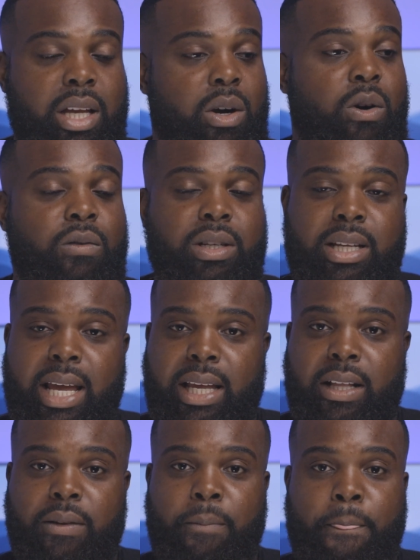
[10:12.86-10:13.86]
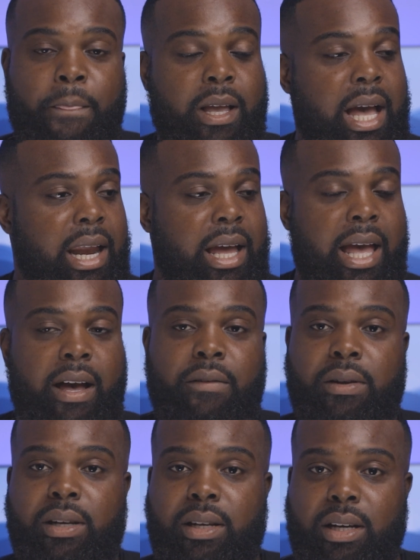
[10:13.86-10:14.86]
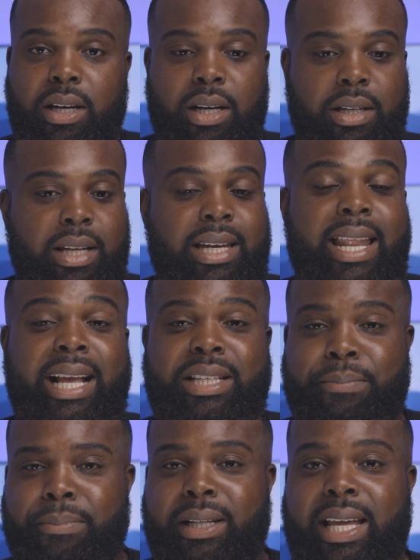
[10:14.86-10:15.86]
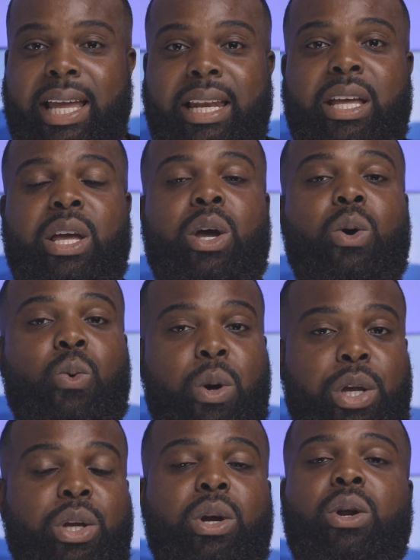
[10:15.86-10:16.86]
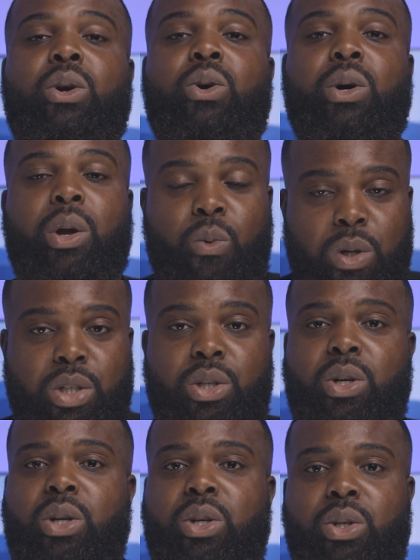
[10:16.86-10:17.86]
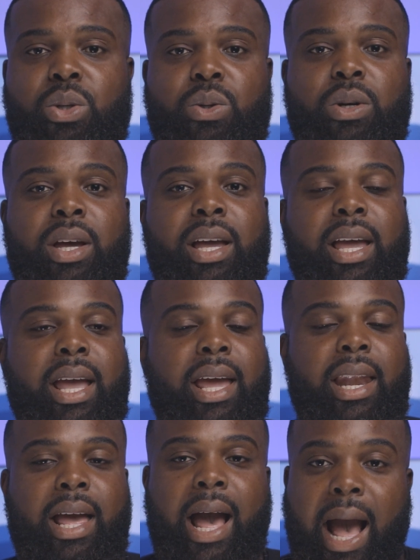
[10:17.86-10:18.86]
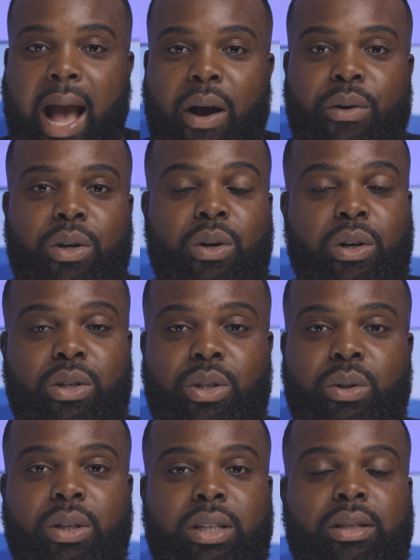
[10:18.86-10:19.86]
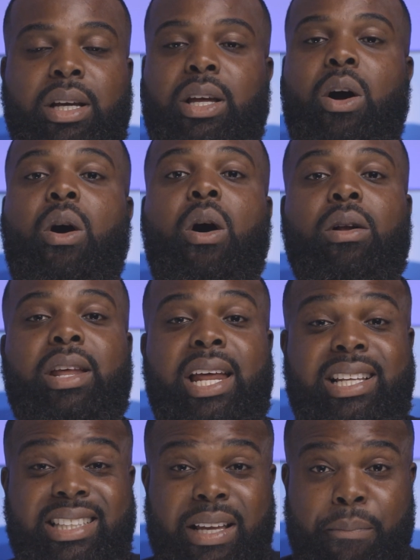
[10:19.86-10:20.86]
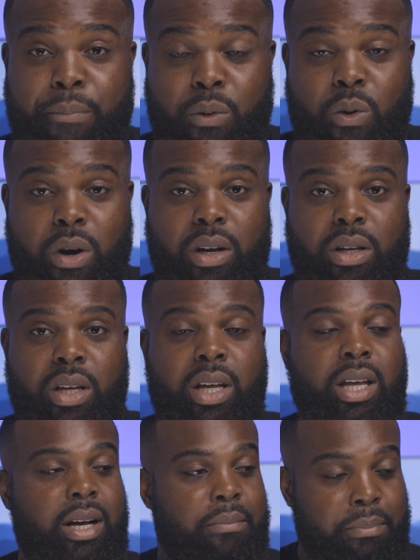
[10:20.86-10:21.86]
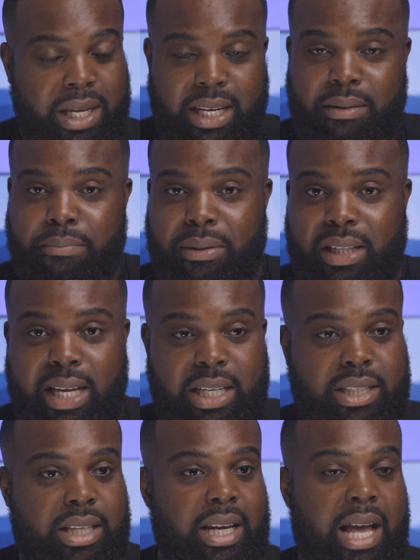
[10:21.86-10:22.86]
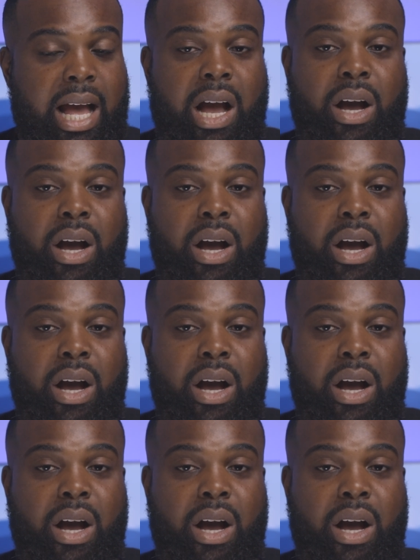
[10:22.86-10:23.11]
overtaken, you gotta have the next plan, where you're gonna go and what you're gonna do and how you're gonna do it. All that is important. A meeting place and